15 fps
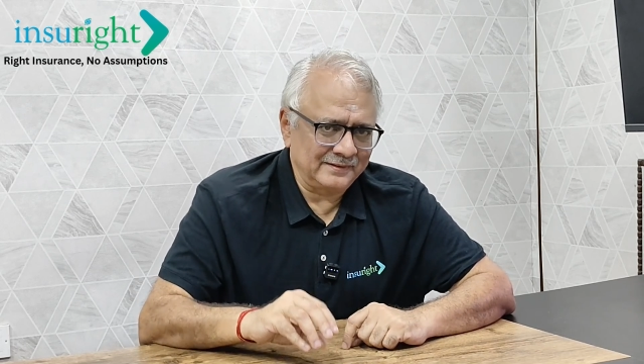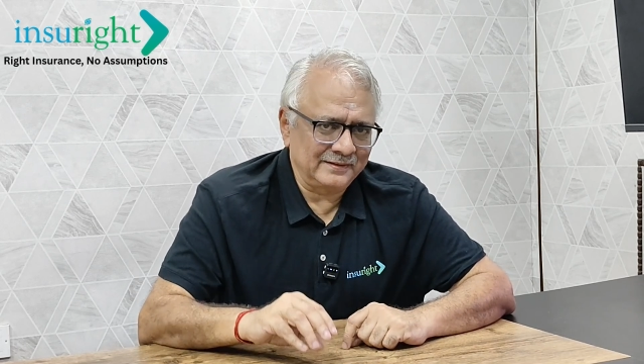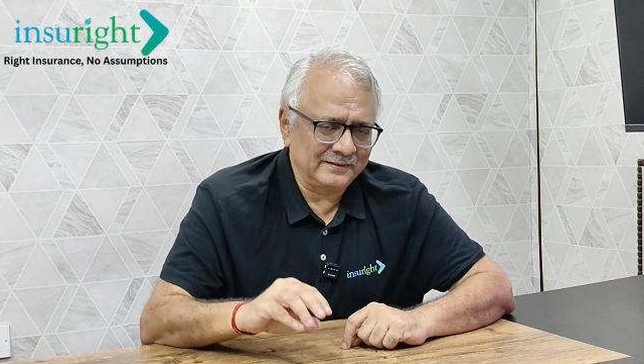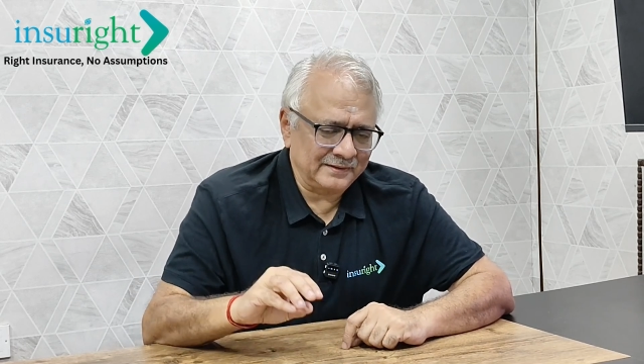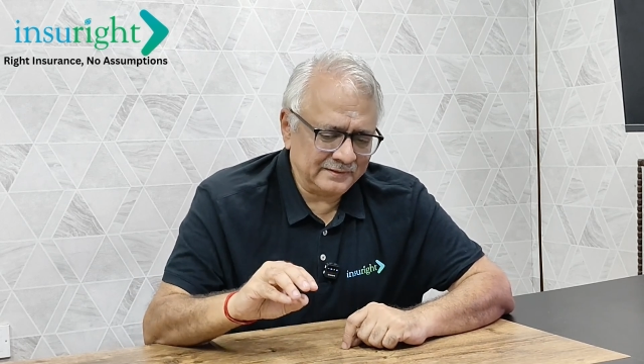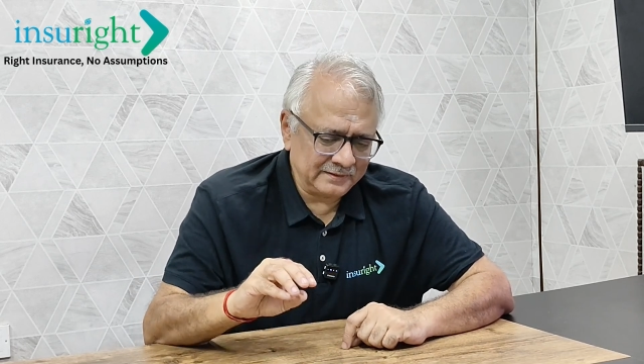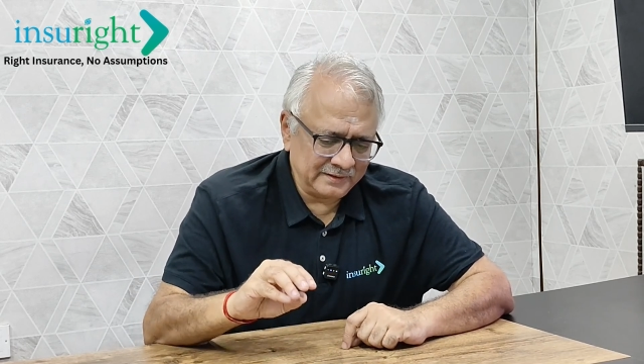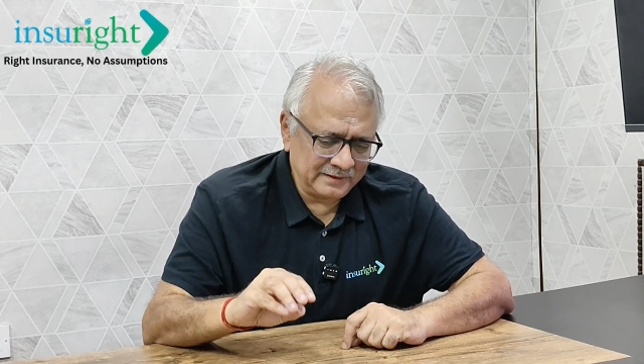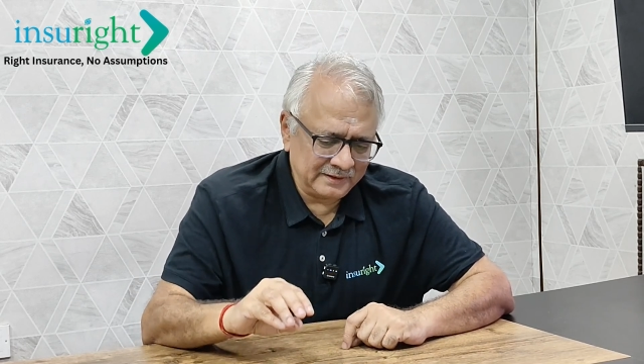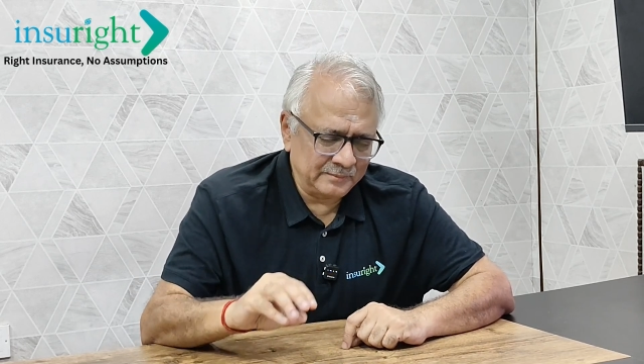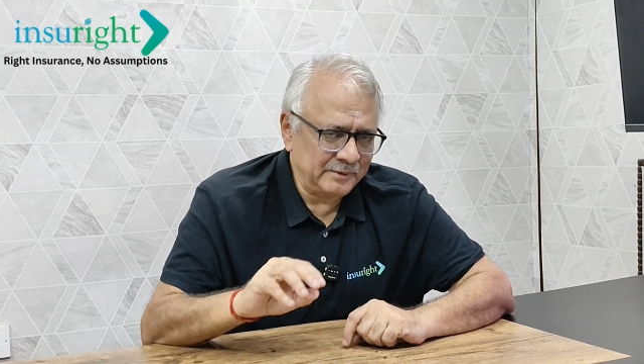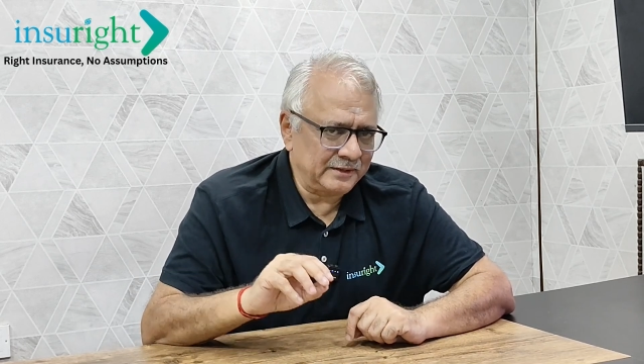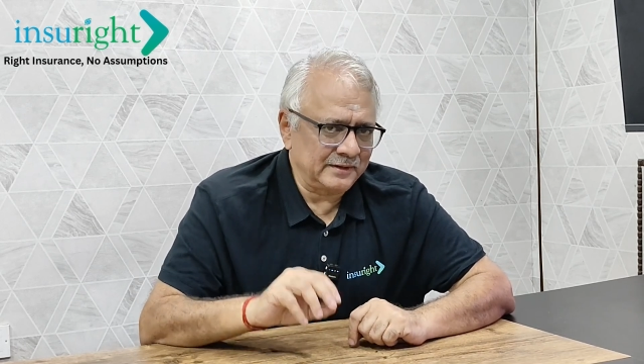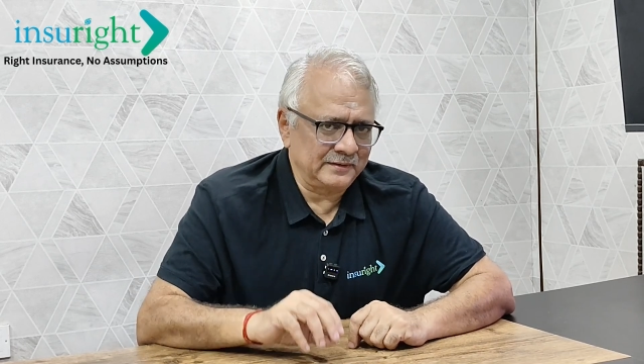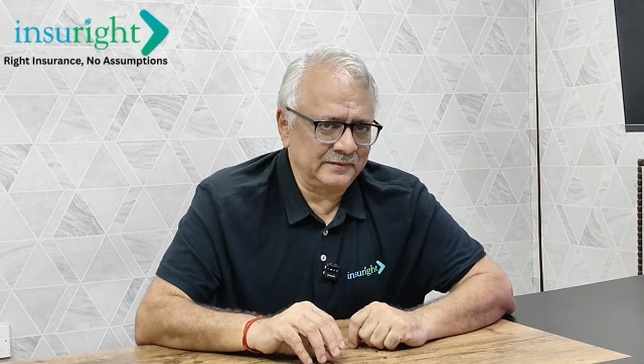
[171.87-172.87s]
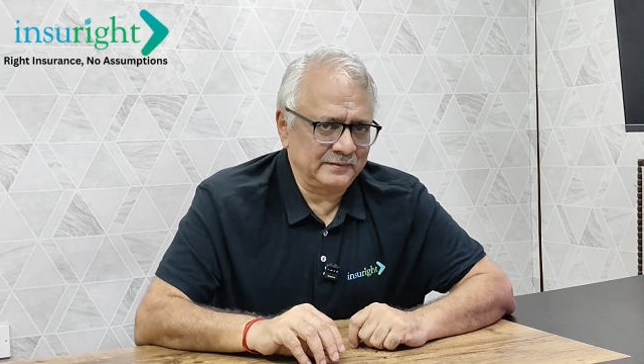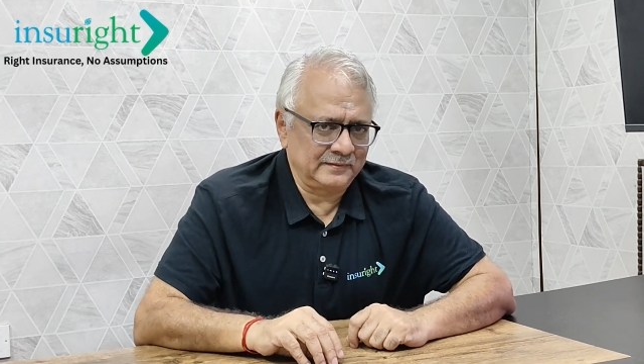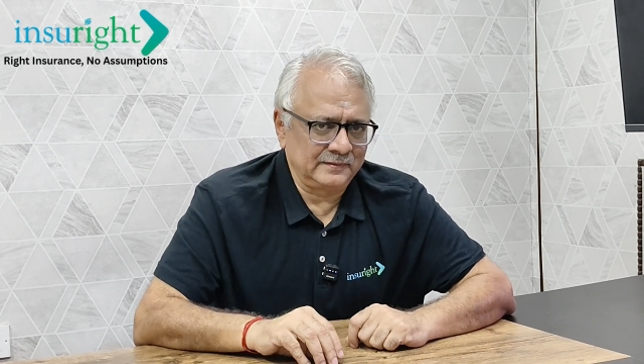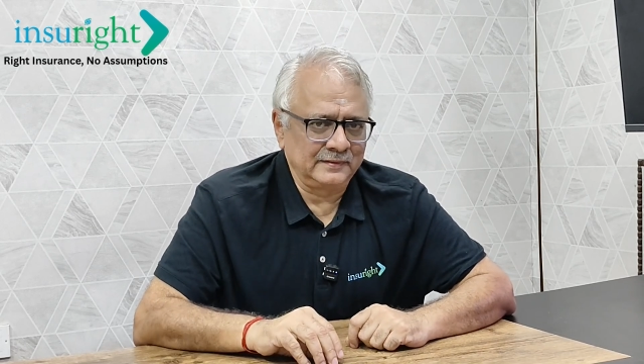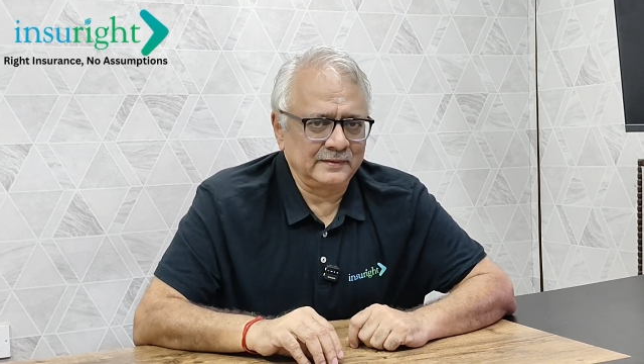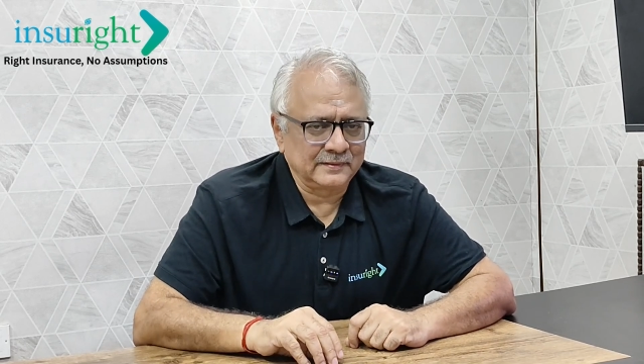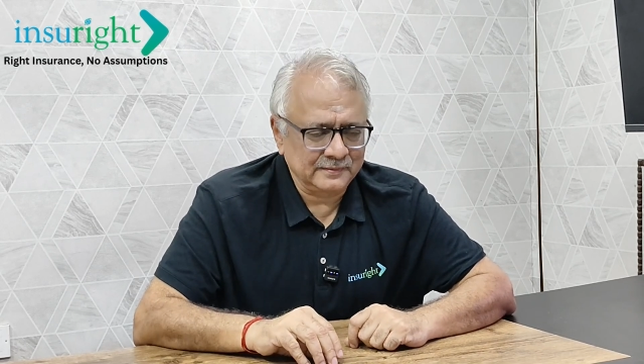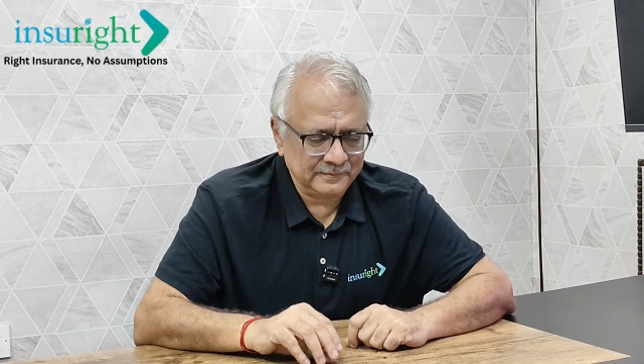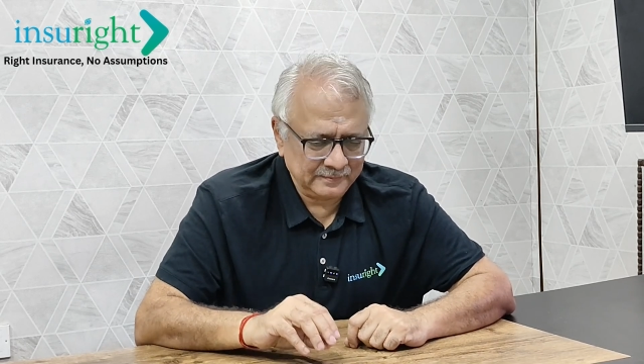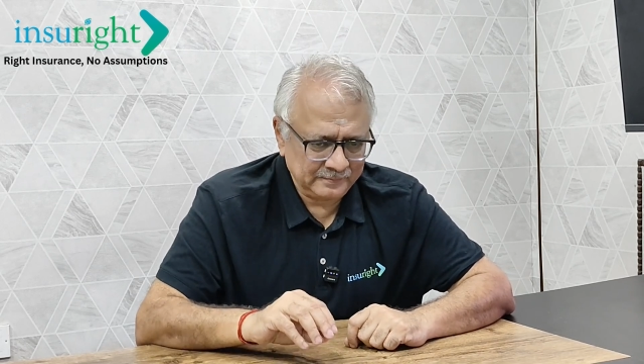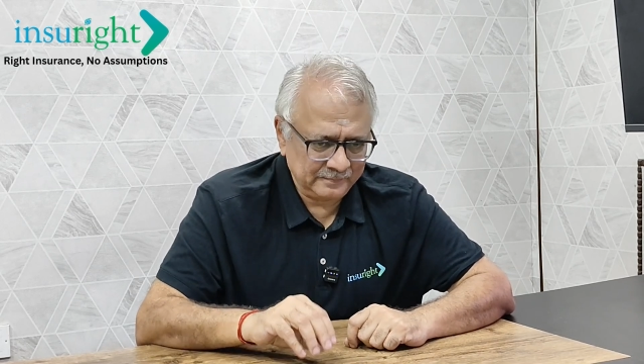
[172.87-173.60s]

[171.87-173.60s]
certain limitations here.